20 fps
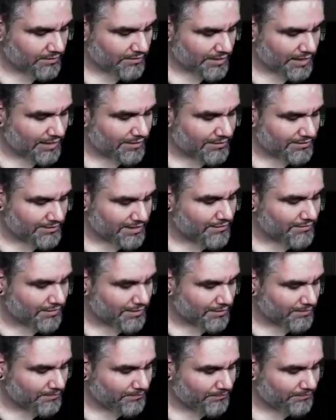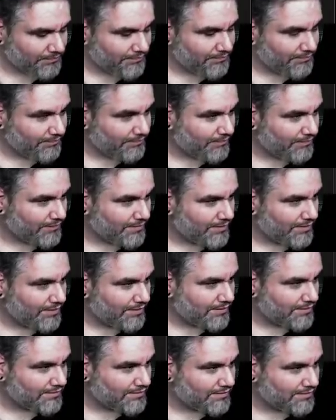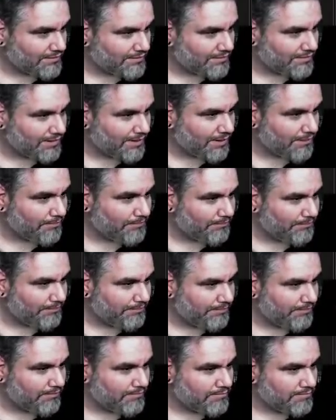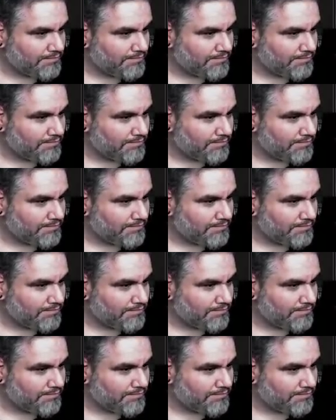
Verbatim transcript: That saved that, them. That literally won them the game because